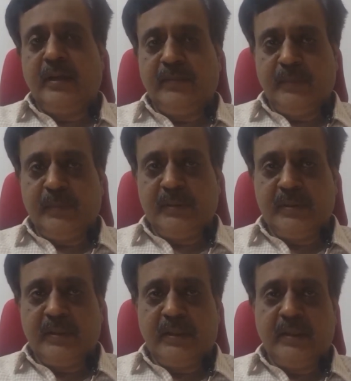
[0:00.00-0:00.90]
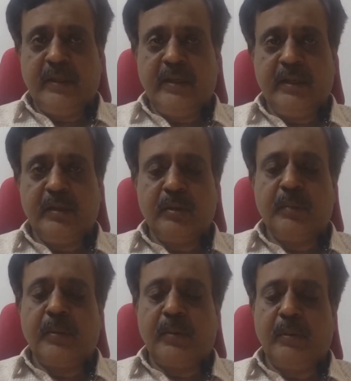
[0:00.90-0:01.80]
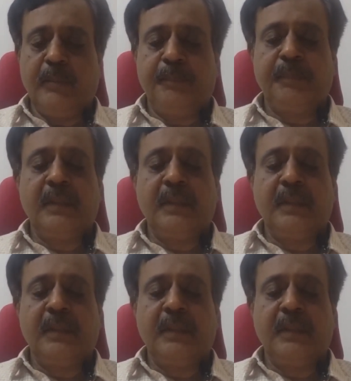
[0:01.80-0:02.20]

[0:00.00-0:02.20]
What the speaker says: of a person and getting into the problem.